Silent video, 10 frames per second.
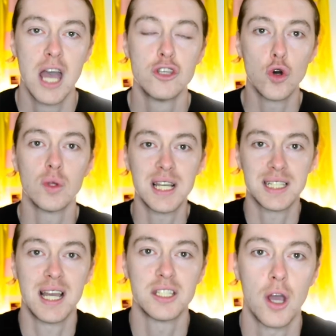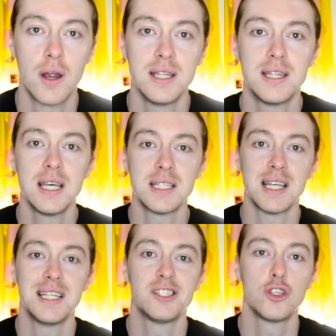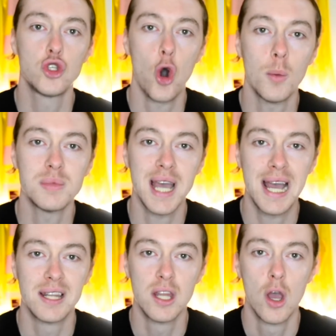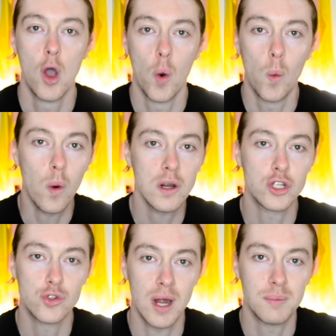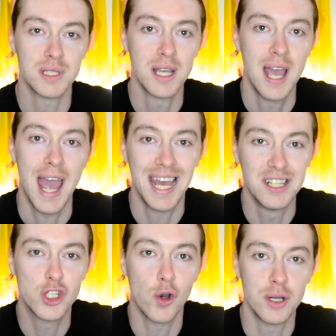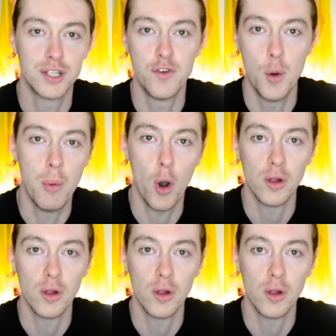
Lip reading: So let's get started. This is the top 10 worst strips in Scottish football.